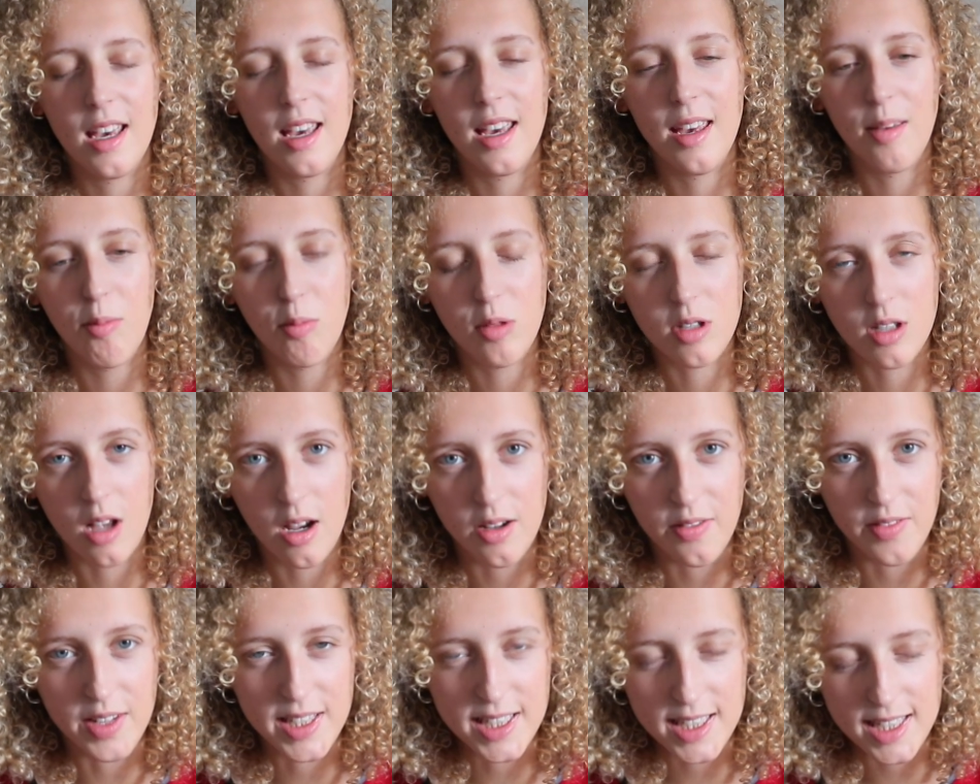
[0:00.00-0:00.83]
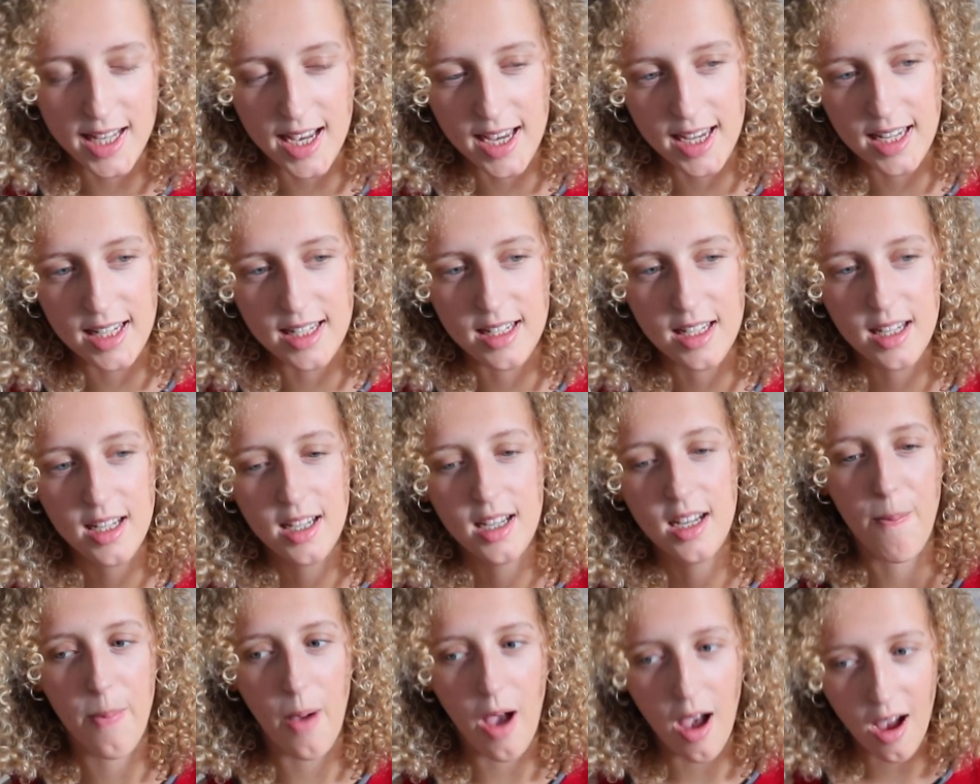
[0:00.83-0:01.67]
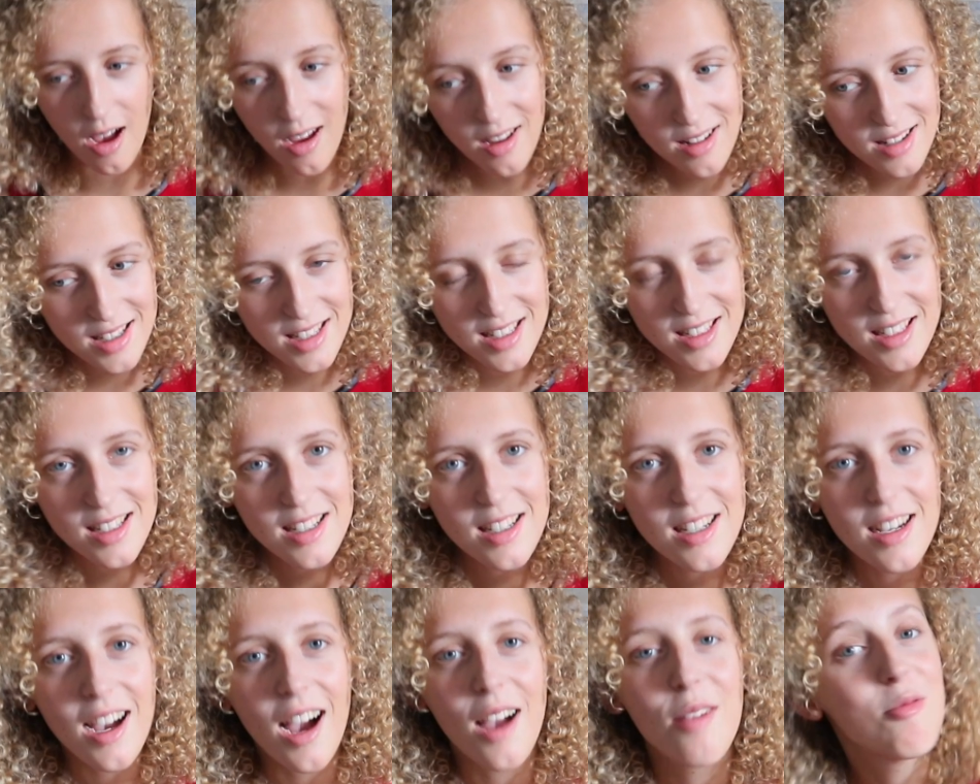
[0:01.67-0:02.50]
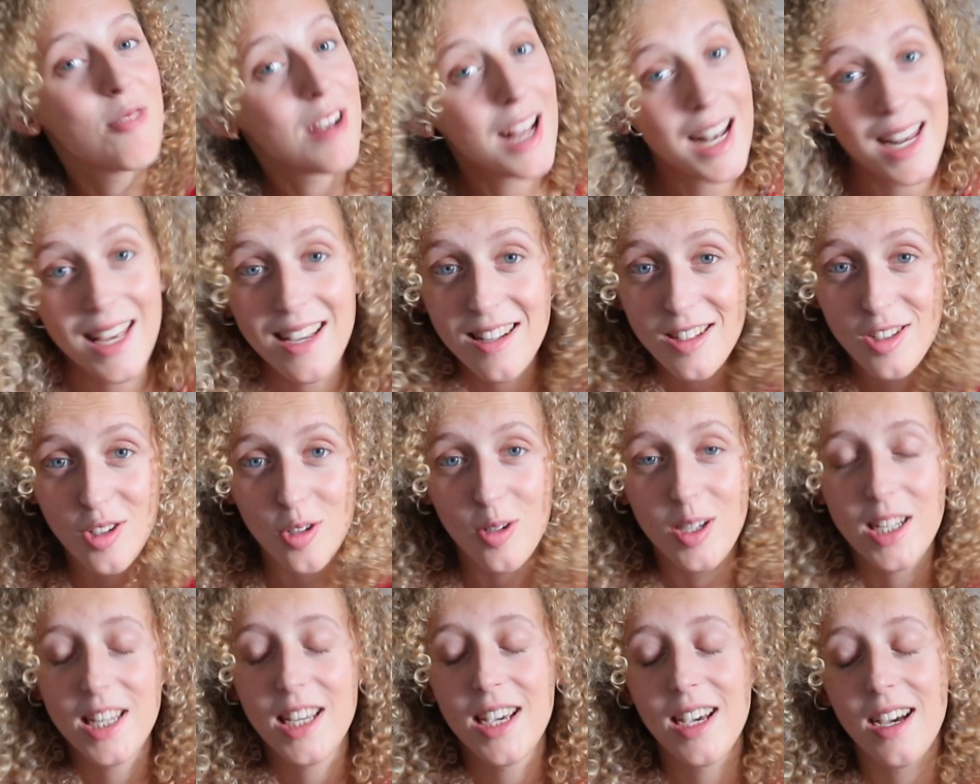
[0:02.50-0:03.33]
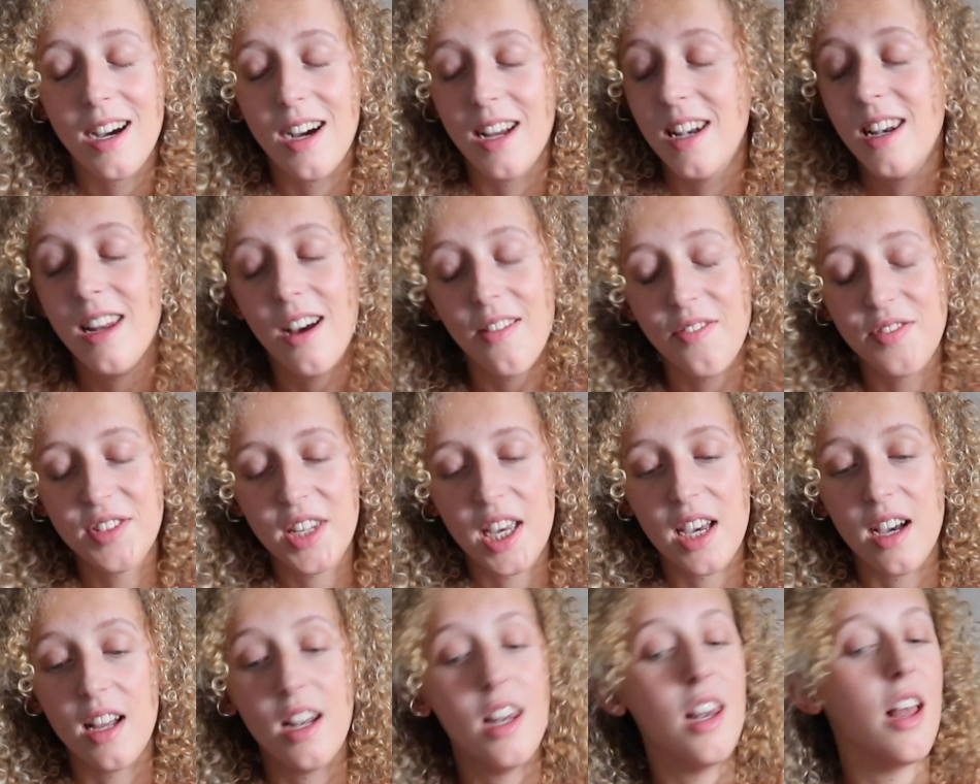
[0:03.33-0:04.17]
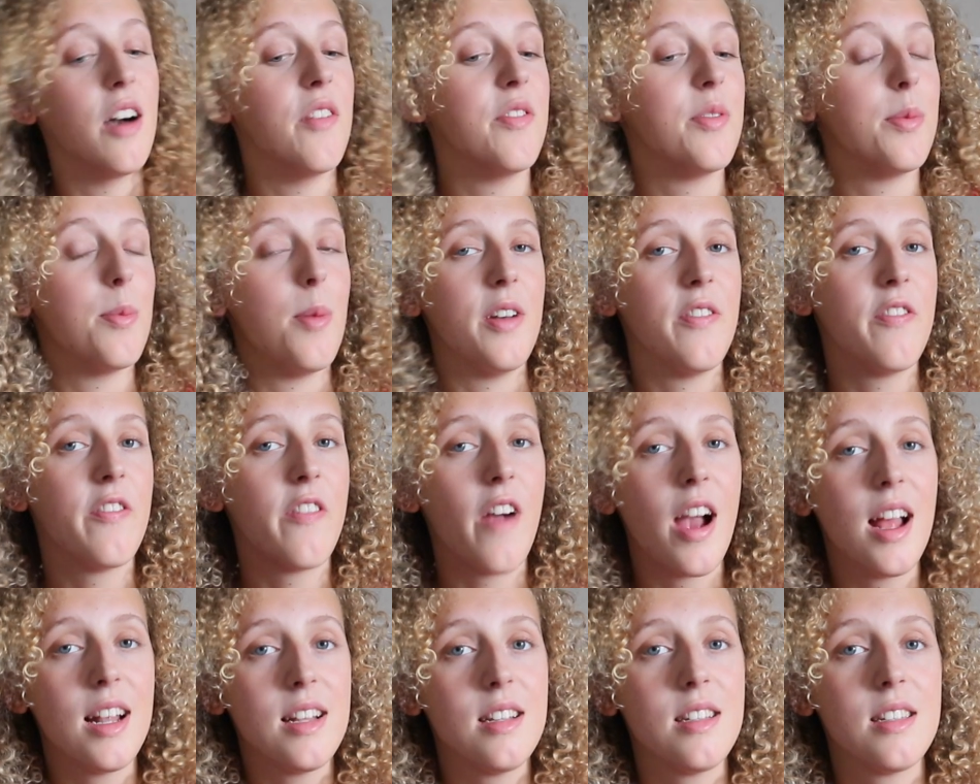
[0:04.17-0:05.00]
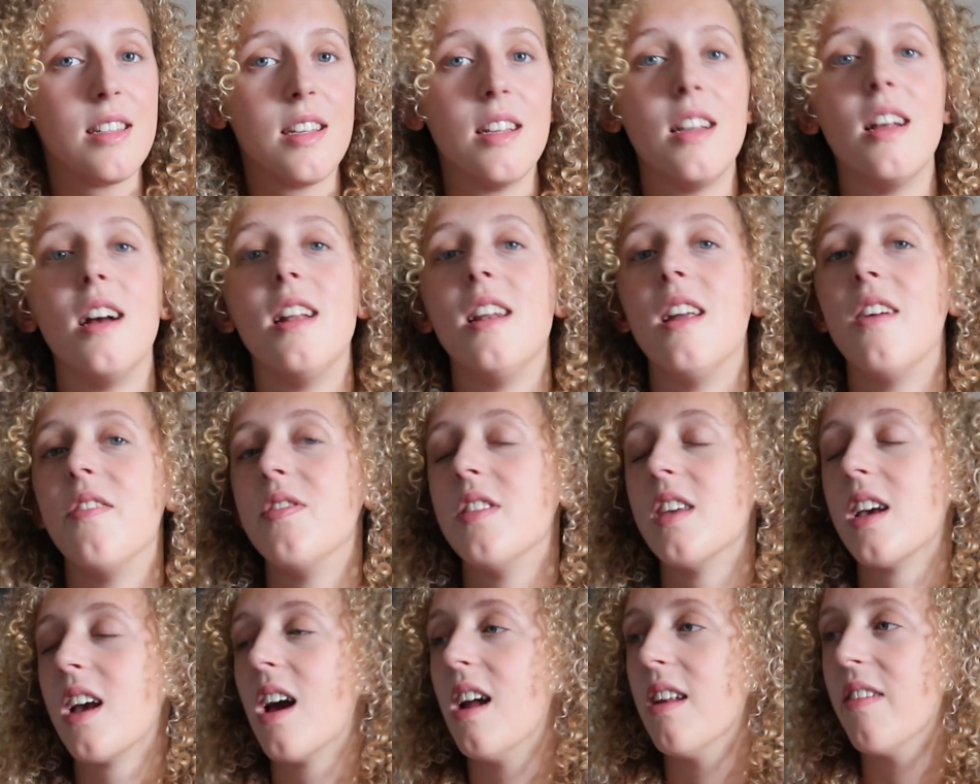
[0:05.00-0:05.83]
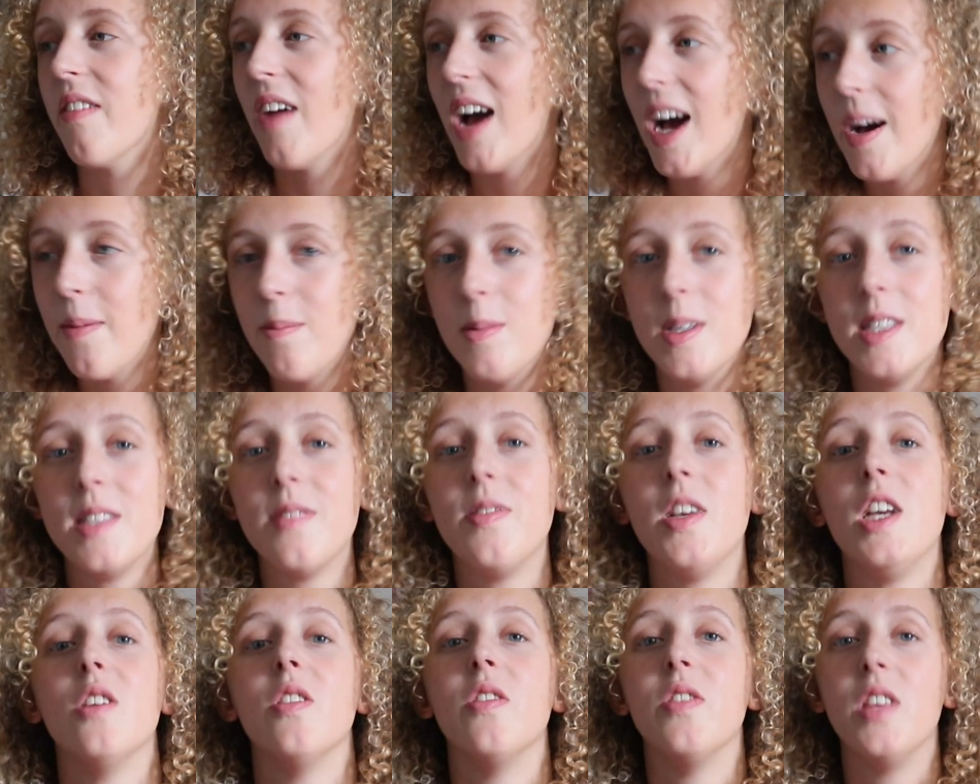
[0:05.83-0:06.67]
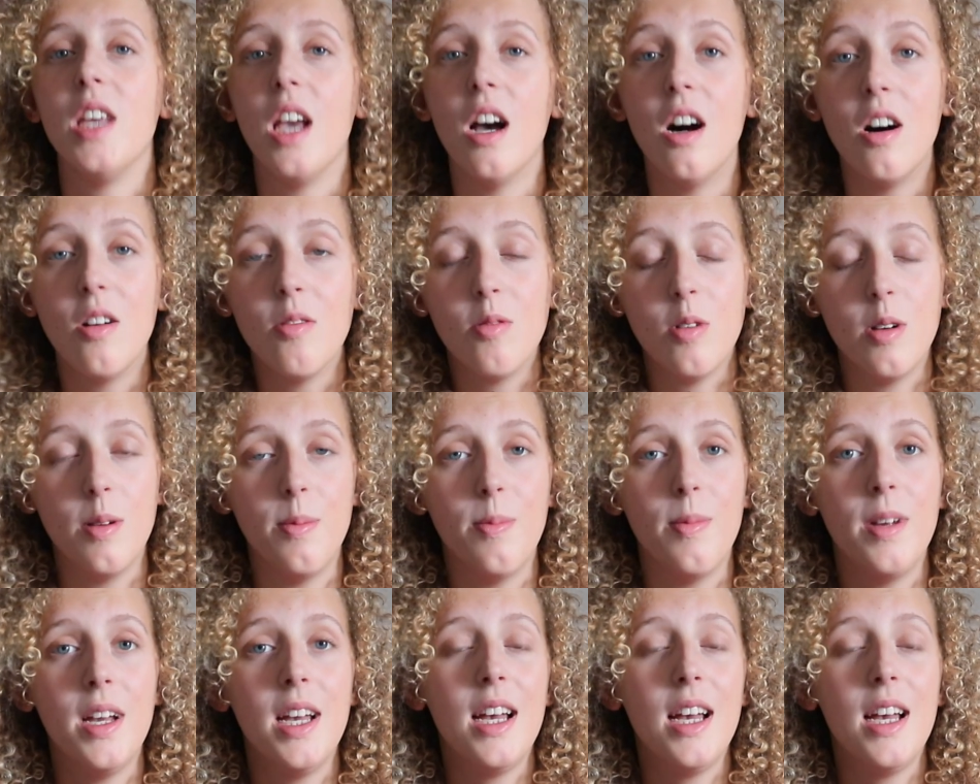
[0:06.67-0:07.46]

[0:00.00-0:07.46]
It was kind of insane, but I really enjoyed it. I loved it. I loved my friends, and I loved the kind of atmosphere of the art room.